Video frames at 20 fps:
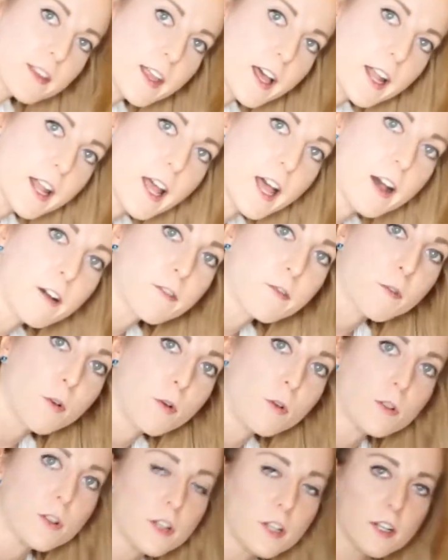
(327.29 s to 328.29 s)
that half
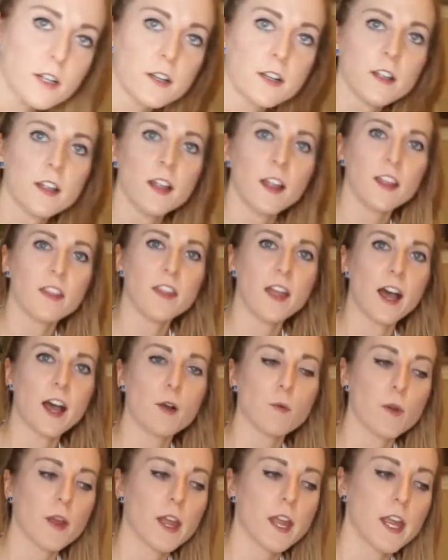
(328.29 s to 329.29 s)
roller.
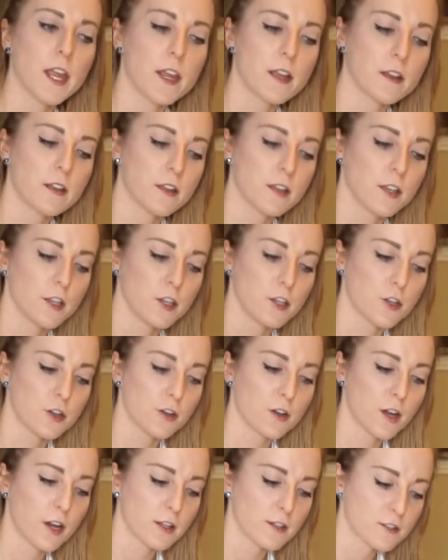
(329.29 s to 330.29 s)
That way you're
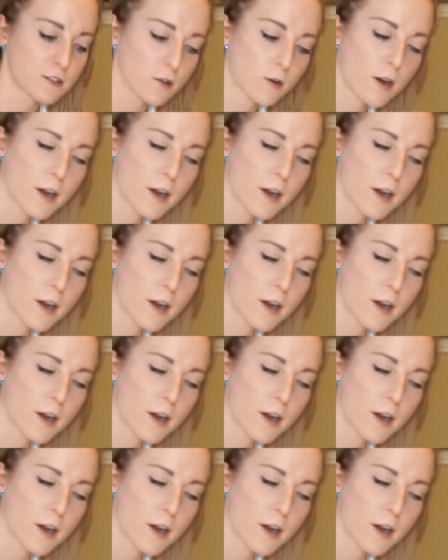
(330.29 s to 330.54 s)
not so